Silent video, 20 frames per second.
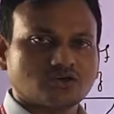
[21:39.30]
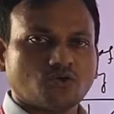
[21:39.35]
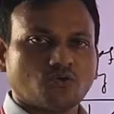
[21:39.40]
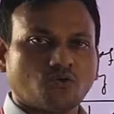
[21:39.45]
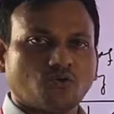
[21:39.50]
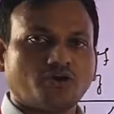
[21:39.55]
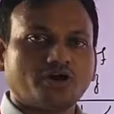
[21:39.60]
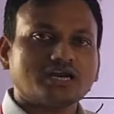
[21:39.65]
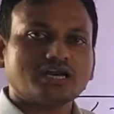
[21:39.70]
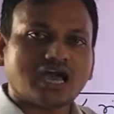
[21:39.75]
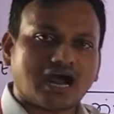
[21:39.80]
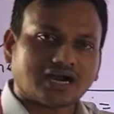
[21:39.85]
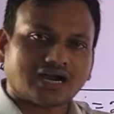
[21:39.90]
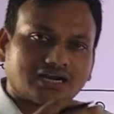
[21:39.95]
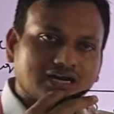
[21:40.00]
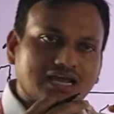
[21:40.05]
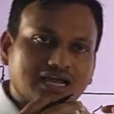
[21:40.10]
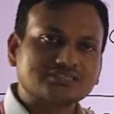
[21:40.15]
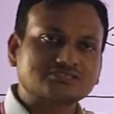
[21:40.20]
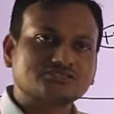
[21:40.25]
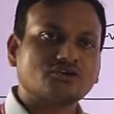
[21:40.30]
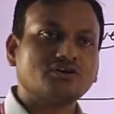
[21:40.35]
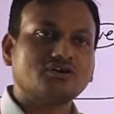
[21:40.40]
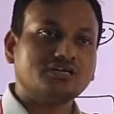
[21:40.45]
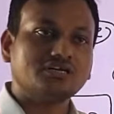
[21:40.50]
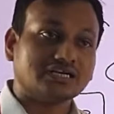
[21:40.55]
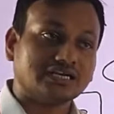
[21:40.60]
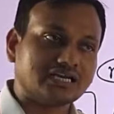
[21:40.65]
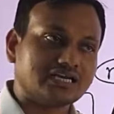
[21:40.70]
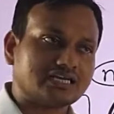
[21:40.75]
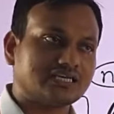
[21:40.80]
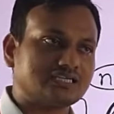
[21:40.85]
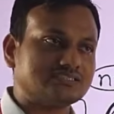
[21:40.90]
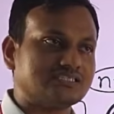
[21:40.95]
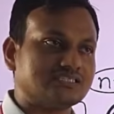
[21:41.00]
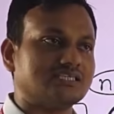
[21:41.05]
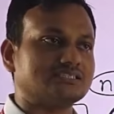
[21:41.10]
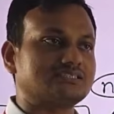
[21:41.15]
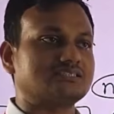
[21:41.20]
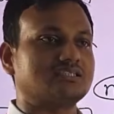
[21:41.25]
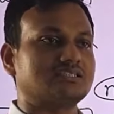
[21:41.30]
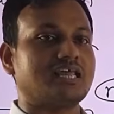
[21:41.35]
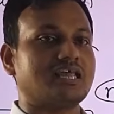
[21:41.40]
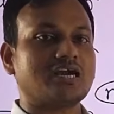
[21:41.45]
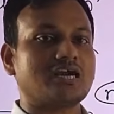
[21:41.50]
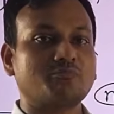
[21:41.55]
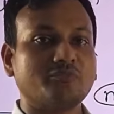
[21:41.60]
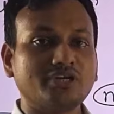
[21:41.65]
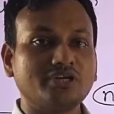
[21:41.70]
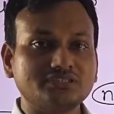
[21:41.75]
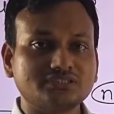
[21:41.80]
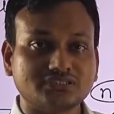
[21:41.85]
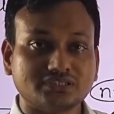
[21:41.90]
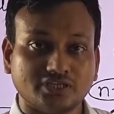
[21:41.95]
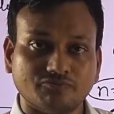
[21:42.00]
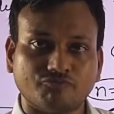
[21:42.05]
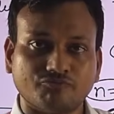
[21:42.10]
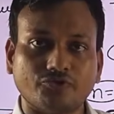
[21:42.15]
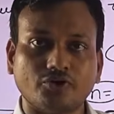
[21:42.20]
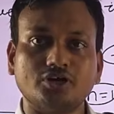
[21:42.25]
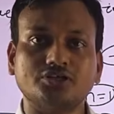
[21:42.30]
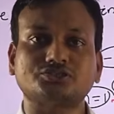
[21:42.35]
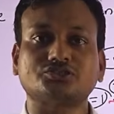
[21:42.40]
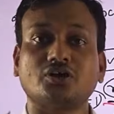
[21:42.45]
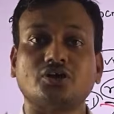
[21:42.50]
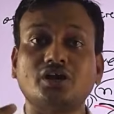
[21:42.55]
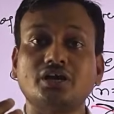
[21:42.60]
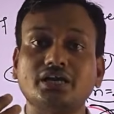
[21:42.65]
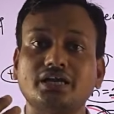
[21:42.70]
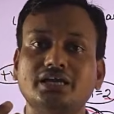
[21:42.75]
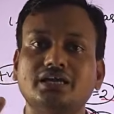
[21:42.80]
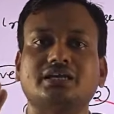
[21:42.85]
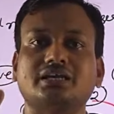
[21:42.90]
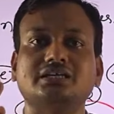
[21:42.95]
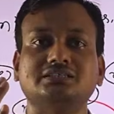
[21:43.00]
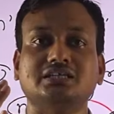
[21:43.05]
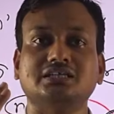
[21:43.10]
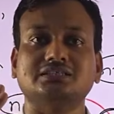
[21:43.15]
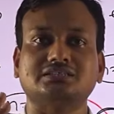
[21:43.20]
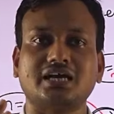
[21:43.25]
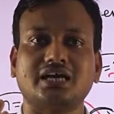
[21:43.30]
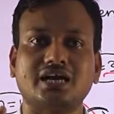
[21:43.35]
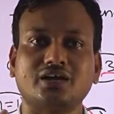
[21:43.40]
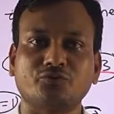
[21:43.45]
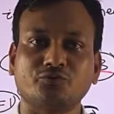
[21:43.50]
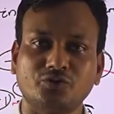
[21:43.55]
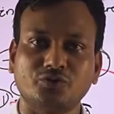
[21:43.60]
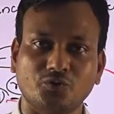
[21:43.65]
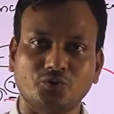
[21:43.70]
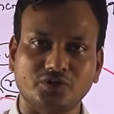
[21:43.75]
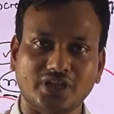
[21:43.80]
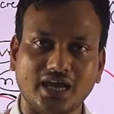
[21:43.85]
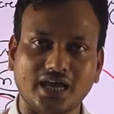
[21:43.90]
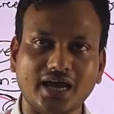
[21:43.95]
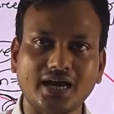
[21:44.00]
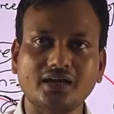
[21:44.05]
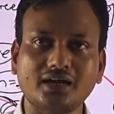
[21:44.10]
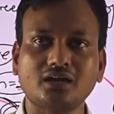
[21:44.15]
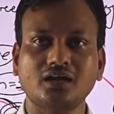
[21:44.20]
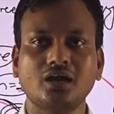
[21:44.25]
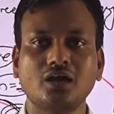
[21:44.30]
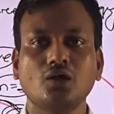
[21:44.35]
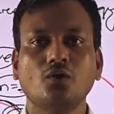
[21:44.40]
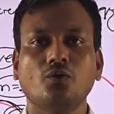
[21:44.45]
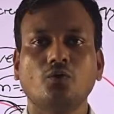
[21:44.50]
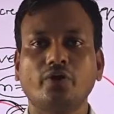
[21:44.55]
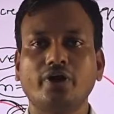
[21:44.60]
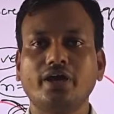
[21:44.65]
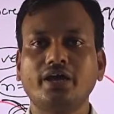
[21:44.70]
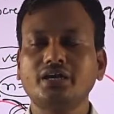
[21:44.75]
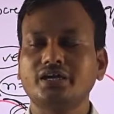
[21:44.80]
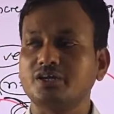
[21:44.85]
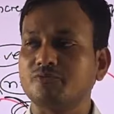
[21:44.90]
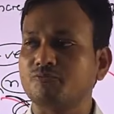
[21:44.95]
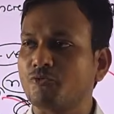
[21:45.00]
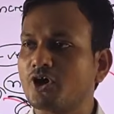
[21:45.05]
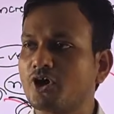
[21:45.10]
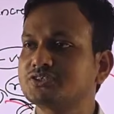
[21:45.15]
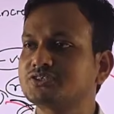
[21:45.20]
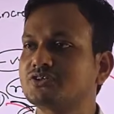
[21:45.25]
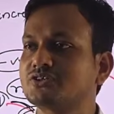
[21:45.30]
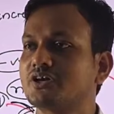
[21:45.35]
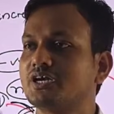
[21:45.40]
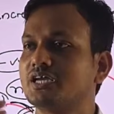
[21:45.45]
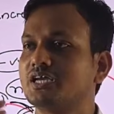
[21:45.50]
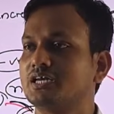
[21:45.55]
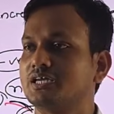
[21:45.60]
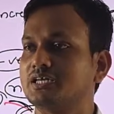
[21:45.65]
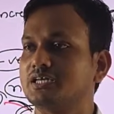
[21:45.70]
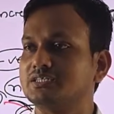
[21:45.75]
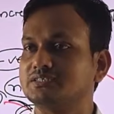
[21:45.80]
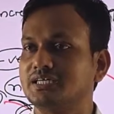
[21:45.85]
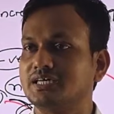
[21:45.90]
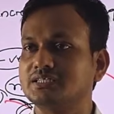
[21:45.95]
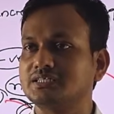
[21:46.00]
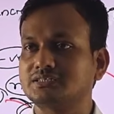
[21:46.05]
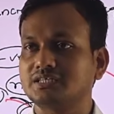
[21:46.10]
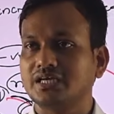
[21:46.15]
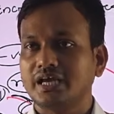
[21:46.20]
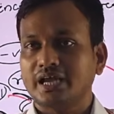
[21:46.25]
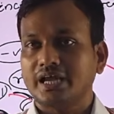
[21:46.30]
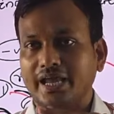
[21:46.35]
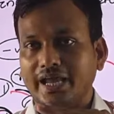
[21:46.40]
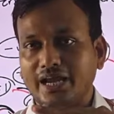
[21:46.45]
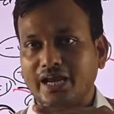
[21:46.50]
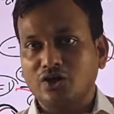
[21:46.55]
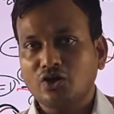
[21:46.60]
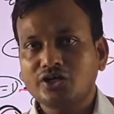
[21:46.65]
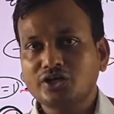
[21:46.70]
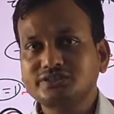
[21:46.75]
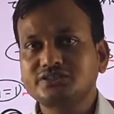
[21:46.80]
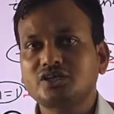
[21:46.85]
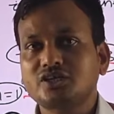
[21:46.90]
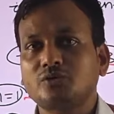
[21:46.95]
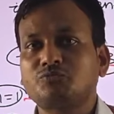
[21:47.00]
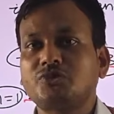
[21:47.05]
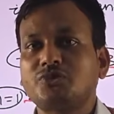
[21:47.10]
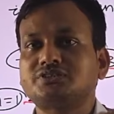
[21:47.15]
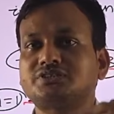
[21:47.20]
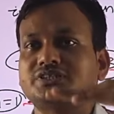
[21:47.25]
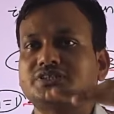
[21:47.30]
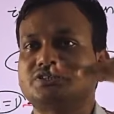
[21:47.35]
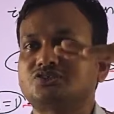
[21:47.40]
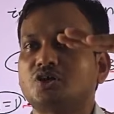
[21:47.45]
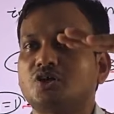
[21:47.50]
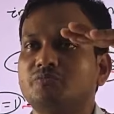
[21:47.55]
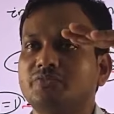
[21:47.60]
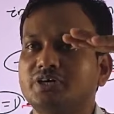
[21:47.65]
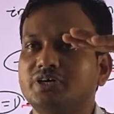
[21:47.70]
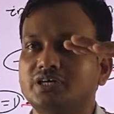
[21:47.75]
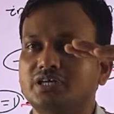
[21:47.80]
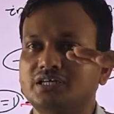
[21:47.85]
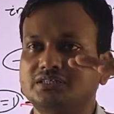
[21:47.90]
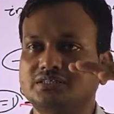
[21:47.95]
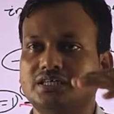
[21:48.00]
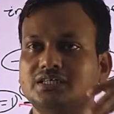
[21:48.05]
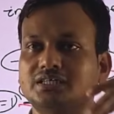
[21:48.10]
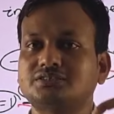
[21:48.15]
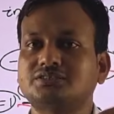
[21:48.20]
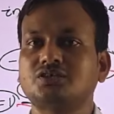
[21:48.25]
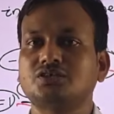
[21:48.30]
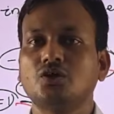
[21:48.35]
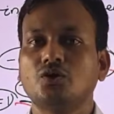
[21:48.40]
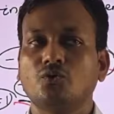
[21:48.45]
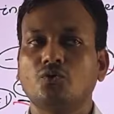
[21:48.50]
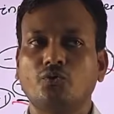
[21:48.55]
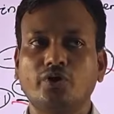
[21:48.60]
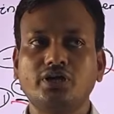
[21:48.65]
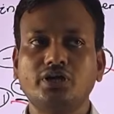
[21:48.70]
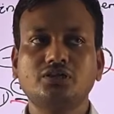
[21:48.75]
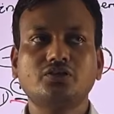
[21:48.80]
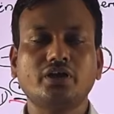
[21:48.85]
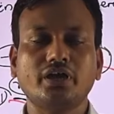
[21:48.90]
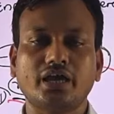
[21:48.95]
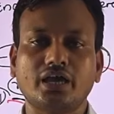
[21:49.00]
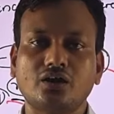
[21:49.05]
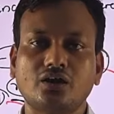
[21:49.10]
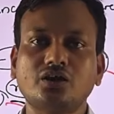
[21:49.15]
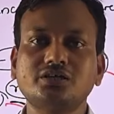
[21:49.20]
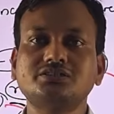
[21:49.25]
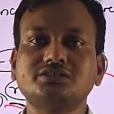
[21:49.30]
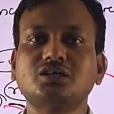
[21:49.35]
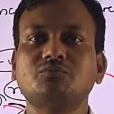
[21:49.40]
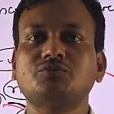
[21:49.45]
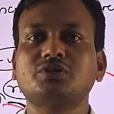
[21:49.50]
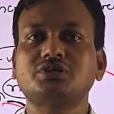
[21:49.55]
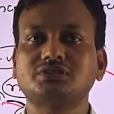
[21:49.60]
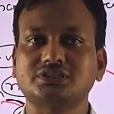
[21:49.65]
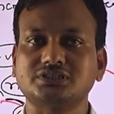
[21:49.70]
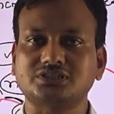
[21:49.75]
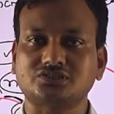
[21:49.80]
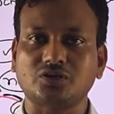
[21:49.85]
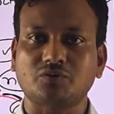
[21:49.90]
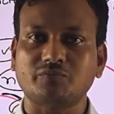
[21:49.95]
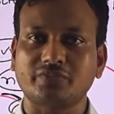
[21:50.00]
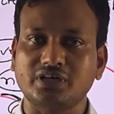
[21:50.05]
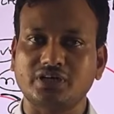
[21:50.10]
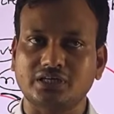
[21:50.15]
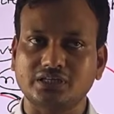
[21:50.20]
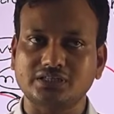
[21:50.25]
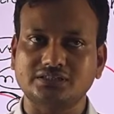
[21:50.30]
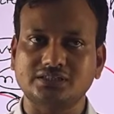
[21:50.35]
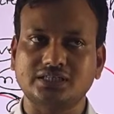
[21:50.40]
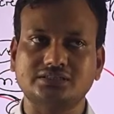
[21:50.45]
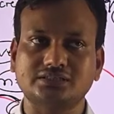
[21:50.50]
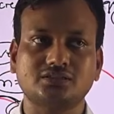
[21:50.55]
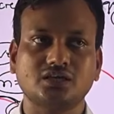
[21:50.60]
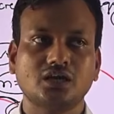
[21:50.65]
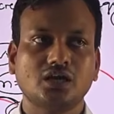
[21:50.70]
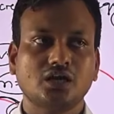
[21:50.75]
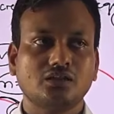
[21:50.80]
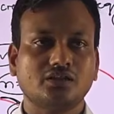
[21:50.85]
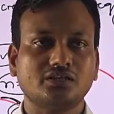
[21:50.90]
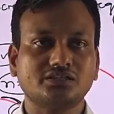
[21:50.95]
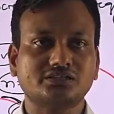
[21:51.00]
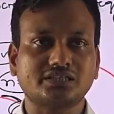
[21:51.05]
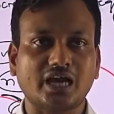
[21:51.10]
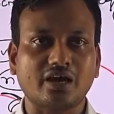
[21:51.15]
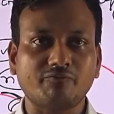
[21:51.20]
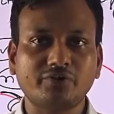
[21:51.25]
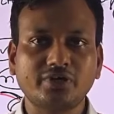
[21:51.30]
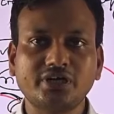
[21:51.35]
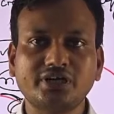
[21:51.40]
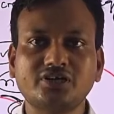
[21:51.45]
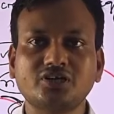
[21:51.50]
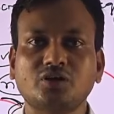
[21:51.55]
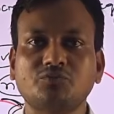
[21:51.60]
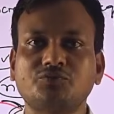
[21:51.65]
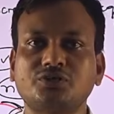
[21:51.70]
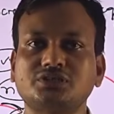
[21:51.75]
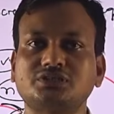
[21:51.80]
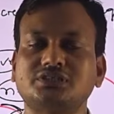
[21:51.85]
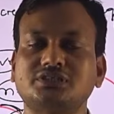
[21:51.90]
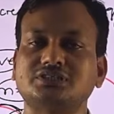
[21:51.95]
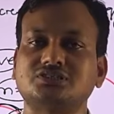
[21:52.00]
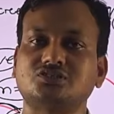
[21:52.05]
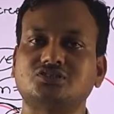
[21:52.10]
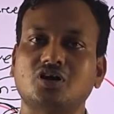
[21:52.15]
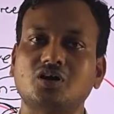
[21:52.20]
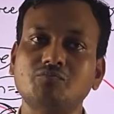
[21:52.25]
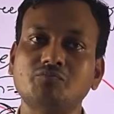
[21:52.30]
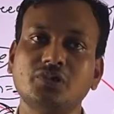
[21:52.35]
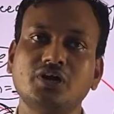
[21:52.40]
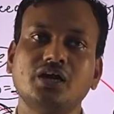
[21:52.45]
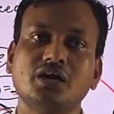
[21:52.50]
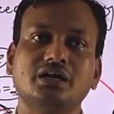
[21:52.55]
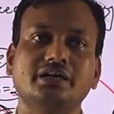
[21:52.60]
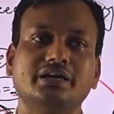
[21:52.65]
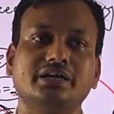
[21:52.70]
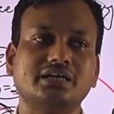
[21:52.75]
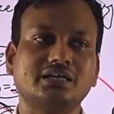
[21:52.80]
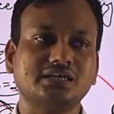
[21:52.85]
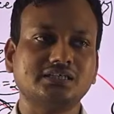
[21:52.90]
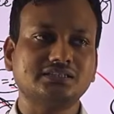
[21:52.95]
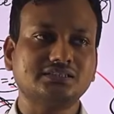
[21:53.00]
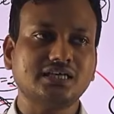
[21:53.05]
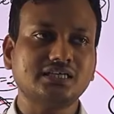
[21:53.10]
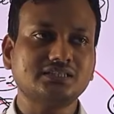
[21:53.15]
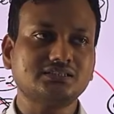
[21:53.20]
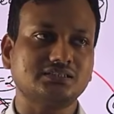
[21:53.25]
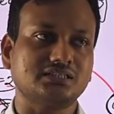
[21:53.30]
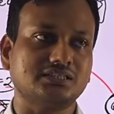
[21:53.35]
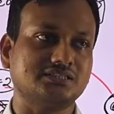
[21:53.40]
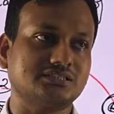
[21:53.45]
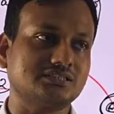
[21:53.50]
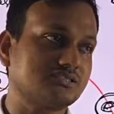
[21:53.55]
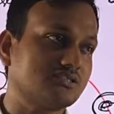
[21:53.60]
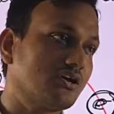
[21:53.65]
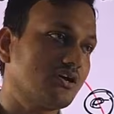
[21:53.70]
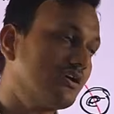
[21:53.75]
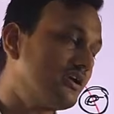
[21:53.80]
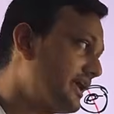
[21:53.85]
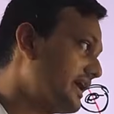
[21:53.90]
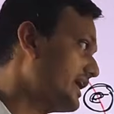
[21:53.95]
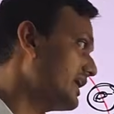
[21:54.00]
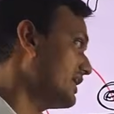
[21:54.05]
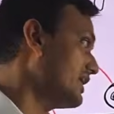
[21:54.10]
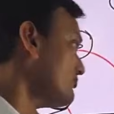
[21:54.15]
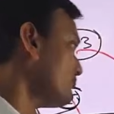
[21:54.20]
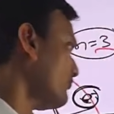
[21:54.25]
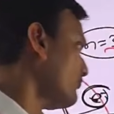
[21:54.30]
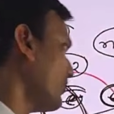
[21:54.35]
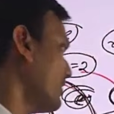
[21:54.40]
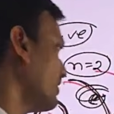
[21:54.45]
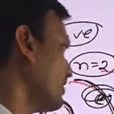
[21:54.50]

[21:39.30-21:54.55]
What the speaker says: When attraction decreases, that means repulsion increases, and we know that when repulsion increases, energy of the system increases. When the energy of the system increases, the stability of the system decreases. This is the negative point